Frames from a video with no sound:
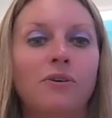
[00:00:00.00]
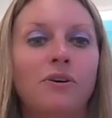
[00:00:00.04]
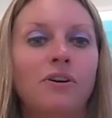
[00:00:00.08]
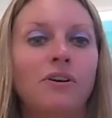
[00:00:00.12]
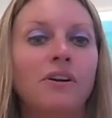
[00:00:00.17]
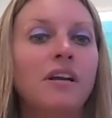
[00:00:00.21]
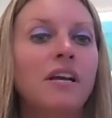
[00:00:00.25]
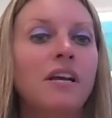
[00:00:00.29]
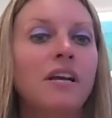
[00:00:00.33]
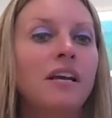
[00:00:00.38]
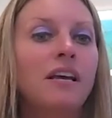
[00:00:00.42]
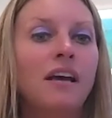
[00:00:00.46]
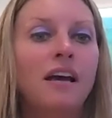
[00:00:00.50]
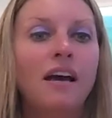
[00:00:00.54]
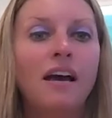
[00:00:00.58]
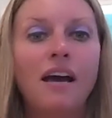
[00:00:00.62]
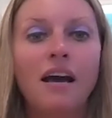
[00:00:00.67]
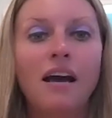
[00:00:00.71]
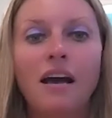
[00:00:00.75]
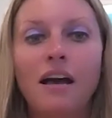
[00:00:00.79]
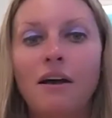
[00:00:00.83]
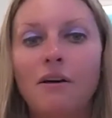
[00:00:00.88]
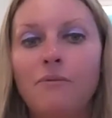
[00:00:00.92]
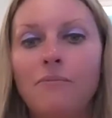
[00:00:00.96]
or
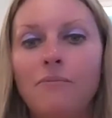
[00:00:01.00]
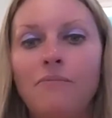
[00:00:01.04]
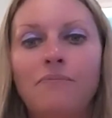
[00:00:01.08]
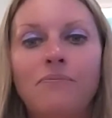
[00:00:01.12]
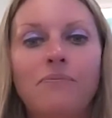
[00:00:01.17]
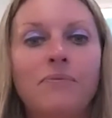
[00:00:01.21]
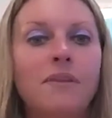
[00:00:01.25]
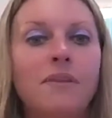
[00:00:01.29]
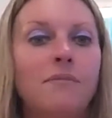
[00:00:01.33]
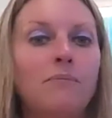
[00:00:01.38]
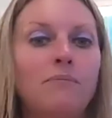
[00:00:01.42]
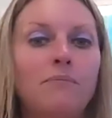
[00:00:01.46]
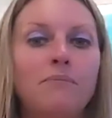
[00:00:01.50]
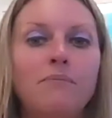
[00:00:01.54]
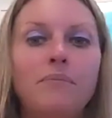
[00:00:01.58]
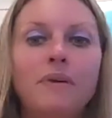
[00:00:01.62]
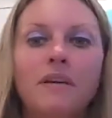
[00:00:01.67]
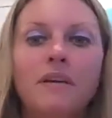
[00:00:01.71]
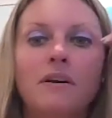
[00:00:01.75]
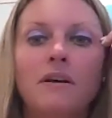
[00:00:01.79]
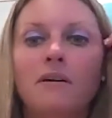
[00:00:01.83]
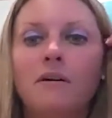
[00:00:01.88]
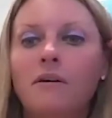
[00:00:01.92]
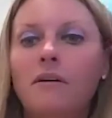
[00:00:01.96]

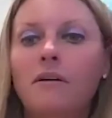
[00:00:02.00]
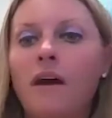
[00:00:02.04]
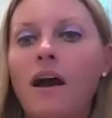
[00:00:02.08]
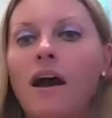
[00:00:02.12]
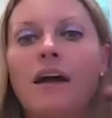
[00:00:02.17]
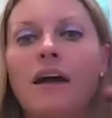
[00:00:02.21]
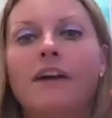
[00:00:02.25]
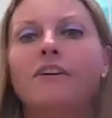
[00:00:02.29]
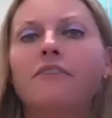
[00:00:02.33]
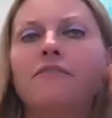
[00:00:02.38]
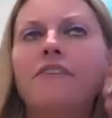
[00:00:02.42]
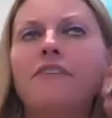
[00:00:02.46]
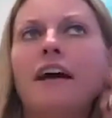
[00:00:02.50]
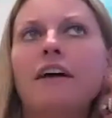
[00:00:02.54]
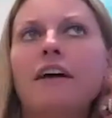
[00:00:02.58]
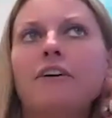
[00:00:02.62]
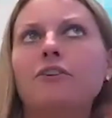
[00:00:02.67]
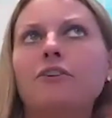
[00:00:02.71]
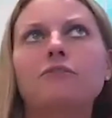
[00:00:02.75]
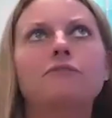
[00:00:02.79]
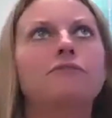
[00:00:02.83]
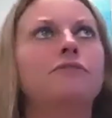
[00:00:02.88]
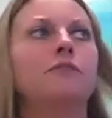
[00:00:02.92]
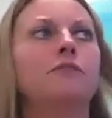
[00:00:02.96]
pick a higher
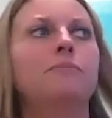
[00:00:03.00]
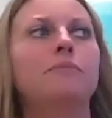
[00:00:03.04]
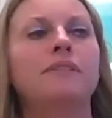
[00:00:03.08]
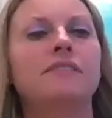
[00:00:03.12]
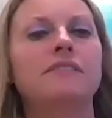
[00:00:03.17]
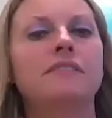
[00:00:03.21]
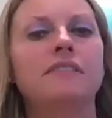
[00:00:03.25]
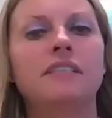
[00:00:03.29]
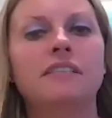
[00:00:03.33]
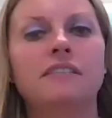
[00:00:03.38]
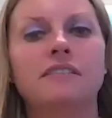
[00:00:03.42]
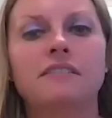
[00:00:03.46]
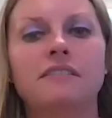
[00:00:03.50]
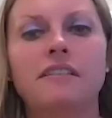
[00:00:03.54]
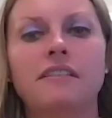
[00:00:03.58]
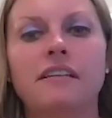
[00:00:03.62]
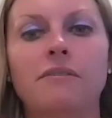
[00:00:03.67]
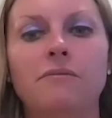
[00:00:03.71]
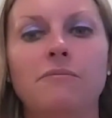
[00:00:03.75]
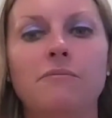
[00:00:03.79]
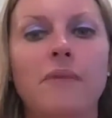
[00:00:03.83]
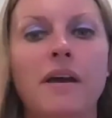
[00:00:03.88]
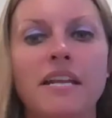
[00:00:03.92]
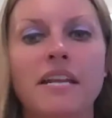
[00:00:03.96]
value for a business
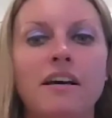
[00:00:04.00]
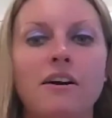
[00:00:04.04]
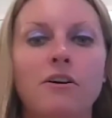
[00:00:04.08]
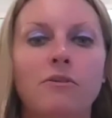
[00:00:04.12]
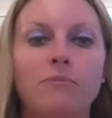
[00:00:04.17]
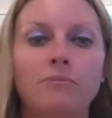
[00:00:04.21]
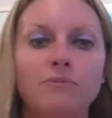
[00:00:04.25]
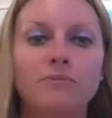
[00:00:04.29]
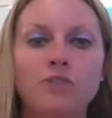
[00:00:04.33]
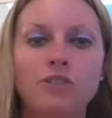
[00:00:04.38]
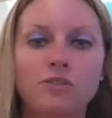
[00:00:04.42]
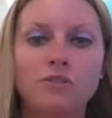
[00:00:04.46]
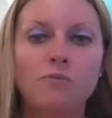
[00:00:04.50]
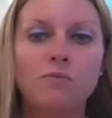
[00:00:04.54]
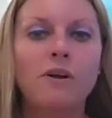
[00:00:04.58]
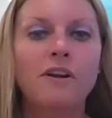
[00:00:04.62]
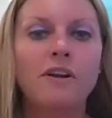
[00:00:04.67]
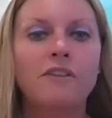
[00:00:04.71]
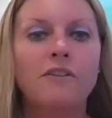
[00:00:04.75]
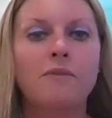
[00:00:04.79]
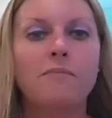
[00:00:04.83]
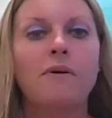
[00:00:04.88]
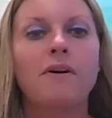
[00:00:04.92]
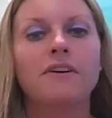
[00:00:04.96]
that might help just
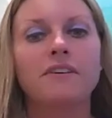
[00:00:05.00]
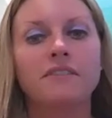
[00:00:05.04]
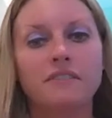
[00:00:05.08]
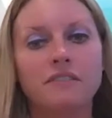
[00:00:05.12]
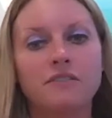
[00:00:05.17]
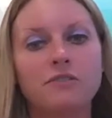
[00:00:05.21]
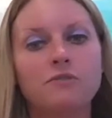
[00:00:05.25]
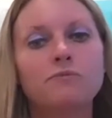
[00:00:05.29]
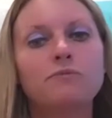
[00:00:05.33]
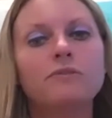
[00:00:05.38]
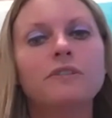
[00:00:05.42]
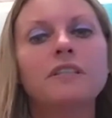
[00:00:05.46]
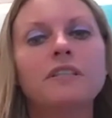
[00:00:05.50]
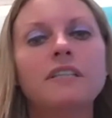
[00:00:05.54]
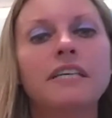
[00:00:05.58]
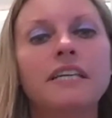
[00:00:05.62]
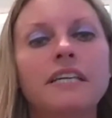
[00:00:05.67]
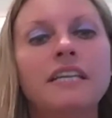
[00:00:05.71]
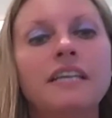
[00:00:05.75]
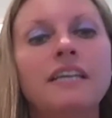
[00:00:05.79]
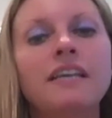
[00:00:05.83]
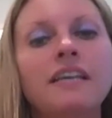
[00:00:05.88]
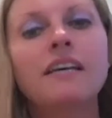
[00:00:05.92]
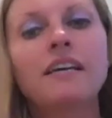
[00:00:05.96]
one of the parties. It's
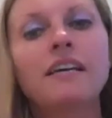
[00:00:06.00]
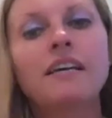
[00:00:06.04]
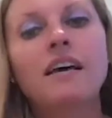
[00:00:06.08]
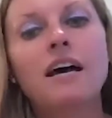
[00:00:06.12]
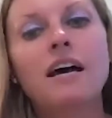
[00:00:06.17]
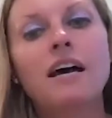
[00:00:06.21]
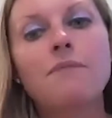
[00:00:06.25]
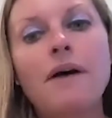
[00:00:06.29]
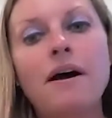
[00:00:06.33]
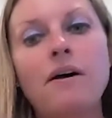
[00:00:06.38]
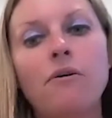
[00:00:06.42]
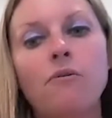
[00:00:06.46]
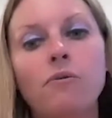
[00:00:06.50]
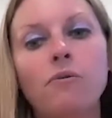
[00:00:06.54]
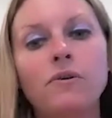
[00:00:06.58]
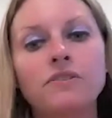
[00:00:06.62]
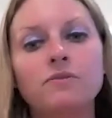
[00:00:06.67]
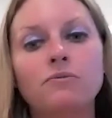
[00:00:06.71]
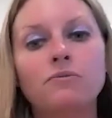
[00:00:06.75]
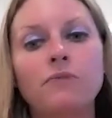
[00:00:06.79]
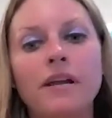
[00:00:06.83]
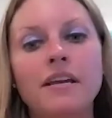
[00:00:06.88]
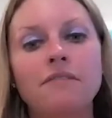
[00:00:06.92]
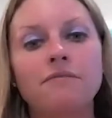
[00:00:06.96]
really about
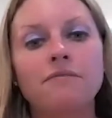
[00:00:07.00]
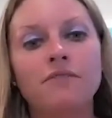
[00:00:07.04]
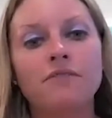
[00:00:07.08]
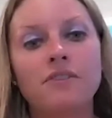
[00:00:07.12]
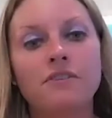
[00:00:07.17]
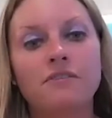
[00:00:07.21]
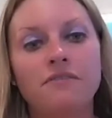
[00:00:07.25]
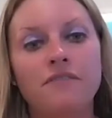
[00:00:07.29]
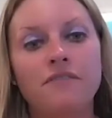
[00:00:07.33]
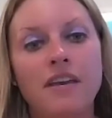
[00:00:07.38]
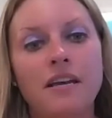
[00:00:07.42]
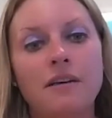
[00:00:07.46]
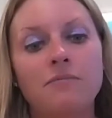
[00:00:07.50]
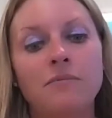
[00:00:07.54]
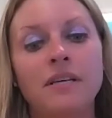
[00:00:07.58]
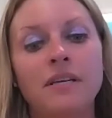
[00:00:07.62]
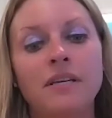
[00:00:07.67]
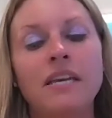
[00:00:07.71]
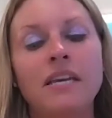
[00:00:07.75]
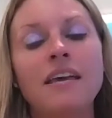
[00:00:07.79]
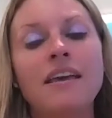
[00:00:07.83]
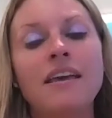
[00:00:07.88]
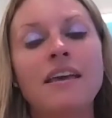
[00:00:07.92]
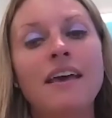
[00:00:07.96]
what's right for the
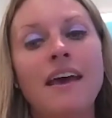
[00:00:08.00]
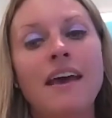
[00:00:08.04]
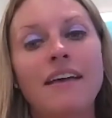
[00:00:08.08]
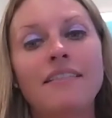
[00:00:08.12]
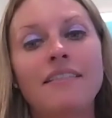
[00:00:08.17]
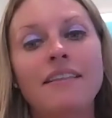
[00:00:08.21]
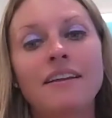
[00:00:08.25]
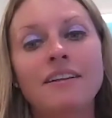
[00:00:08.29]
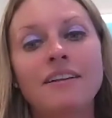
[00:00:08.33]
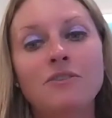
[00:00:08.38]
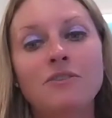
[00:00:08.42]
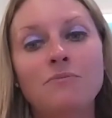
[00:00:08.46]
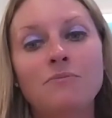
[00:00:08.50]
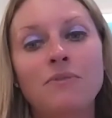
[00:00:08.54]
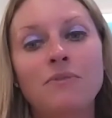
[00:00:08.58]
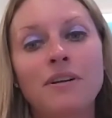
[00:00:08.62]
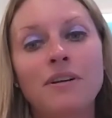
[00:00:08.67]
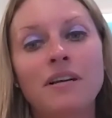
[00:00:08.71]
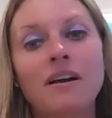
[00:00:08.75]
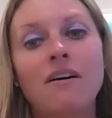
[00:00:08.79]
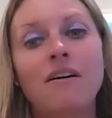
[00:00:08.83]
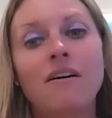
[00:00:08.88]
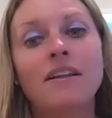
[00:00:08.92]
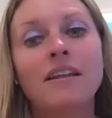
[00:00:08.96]
family. And then you
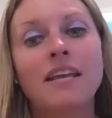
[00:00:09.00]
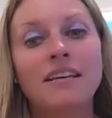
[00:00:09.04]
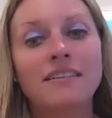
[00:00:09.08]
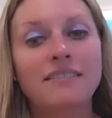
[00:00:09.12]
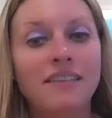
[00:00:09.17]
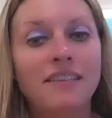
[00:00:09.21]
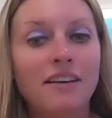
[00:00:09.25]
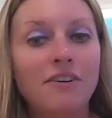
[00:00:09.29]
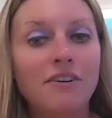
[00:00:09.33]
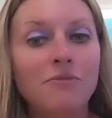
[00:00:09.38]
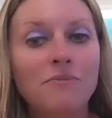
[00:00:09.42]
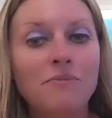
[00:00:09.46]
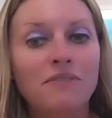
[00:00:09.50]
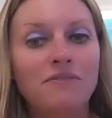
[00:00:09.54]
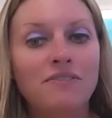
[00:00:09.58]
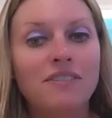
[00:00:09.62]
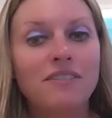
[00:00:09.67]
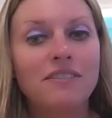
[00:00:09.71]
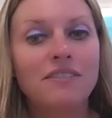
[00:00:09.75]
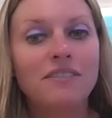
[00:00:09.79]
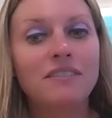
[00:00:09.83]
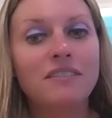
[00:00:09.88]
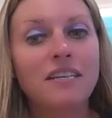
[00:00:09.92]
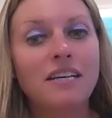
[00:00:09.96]
bring on a settlement
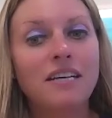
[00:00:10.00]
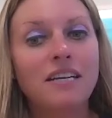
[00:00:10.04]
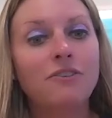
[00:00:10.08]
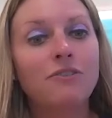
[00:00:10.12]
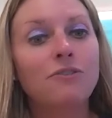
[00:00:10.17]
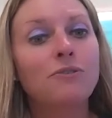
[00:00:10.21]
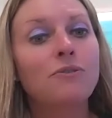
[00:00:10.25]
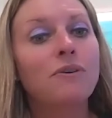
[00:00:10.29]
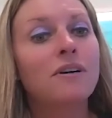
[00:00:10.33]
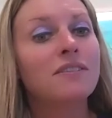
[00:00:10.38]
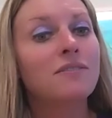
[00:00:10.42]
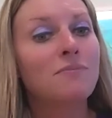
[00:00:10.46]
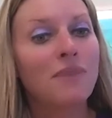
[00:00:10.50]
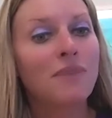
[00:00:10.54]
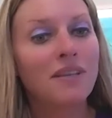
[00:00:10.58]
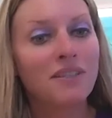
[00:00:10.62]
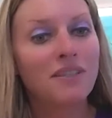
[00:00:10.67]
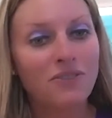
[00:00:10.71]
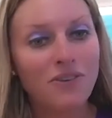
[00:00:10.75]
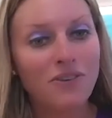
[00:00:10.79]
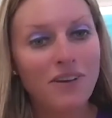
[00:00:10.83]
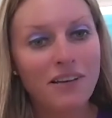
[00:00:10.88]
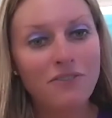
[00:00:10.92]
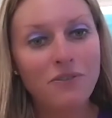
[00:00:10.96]
facilitator who has a
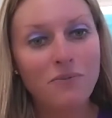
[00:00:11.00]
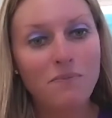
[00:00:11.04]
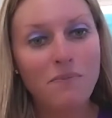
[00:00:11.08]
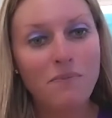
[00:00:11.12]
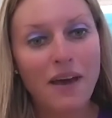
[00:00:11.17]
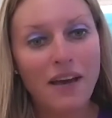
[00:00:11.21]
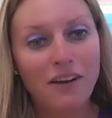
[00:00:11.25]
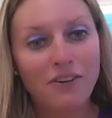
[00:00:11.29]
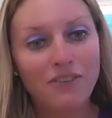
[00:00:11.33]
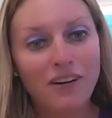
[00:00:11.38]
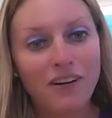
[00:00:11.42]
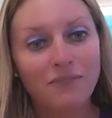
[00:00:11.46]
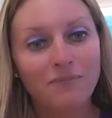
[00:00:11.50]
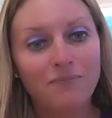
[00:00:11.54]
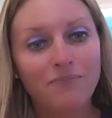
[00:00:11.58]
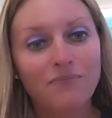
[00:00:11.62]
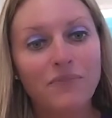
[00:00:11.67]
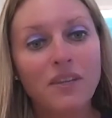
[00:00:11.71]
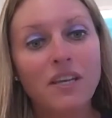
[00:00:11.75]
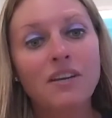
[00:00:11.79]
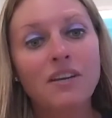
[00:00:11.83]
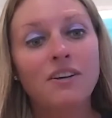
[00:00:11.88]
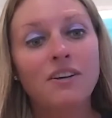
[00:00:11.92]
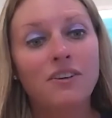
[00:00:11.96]
mental health background.
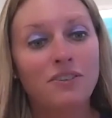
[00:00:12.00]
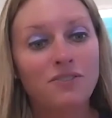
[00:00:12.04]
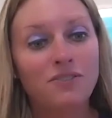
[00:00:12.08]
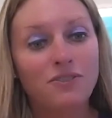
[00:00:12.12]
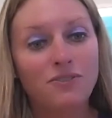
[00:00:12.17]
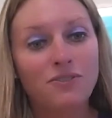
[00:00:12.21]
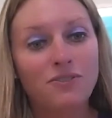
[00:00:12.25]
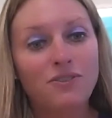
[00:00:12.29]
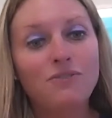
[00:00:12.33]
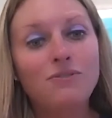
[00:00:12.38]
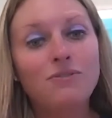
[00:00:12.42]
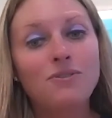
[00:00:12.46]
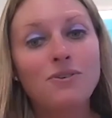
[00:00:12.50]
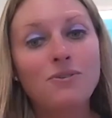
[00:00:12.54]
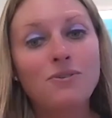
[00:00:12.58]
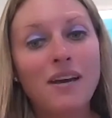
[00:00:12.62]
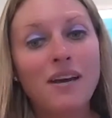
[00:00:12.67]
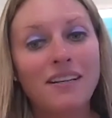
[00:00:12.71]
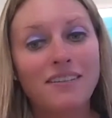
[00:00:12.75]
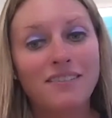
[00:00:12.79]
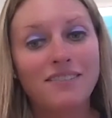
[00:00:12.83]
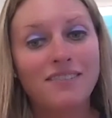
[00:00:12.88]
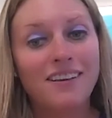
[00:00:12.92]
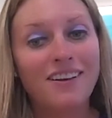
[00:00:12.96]
So you
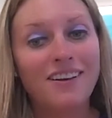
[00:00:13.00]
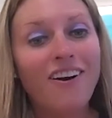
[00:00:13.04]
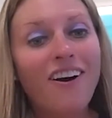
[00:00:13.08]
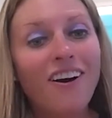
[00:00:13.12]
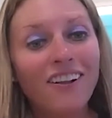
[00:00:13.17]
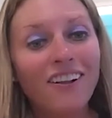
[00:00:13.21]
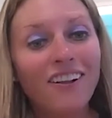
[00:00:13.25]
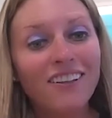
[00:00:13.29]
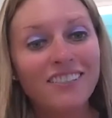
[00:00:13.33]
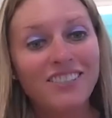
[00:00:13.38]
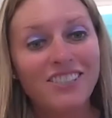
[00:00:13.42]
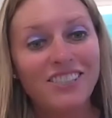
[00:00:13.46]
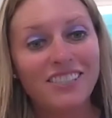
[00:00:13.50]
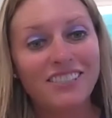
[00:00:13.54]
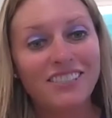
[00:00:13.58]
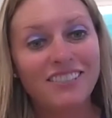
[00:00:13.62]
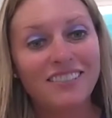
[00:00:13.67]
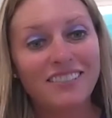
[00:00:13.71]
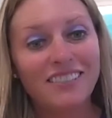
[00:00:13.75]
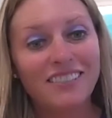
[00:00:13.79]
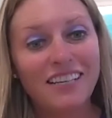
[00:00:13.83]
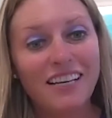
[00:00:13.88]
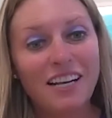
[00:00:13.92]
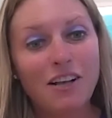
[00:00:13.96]
had a
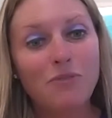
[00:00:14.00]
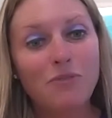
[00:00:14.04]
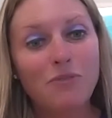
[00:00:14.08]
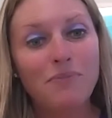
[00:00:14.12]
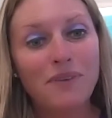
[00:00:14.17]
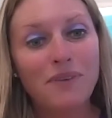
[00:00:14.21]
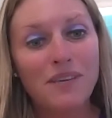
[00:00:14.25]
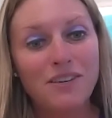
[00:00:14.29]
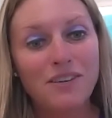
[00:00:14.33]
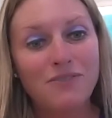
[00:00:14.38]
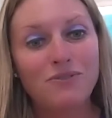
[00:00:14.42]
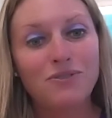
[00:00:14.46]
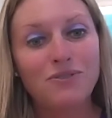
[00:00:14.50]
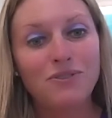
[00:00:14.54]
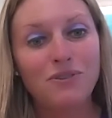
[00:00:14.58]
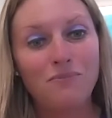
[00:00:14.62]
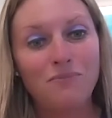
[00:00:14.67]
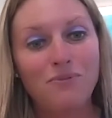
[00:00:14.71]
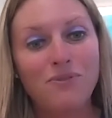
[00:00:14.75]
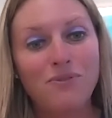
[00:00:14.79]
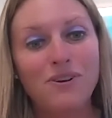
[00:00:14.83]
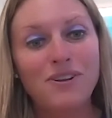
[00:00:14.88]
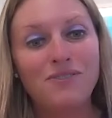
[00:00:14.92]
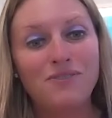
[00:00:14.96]
psychologist helping you,
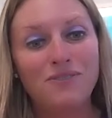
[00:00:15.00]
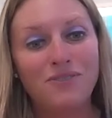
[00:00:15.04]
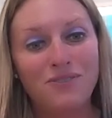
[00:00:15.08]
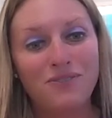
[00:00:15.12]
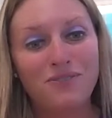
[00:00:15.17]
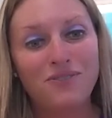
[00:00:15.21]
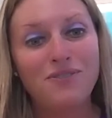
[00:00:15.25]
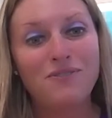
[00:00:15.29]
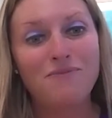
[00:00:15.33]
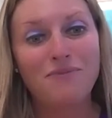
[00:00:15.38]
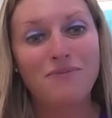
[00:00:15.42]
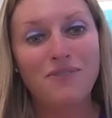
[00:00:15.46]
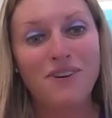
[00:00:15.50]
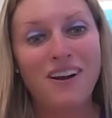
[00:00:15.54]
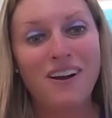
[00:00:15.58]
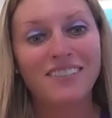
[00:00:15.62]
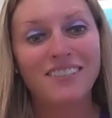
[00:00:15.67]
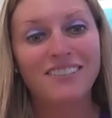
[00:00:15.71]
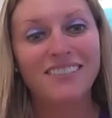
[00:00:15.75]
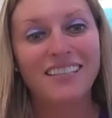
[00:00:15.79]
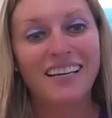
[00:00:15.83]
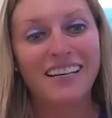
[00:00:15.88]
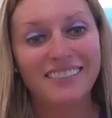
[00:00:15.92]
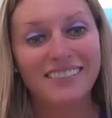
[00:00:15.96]
support you through the
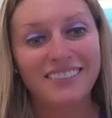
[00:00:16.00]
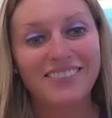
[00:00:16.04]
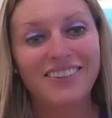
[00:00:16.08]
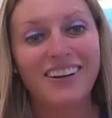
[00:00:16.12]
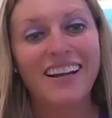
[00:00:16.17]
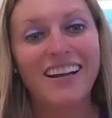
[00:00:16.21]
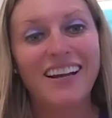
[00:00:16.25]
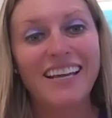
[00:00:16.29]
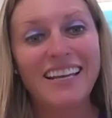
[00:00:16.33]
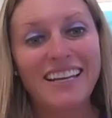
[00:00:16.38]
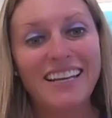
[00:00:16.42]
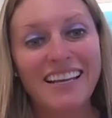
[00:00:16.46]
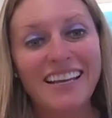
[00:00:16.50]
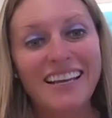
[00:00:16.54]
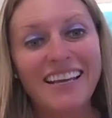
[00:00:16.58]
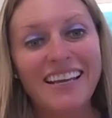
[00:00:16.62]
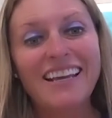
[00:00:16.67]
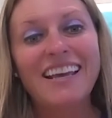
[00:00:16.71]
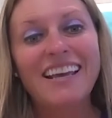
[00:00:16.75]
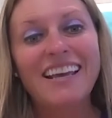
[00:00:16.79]
process, right?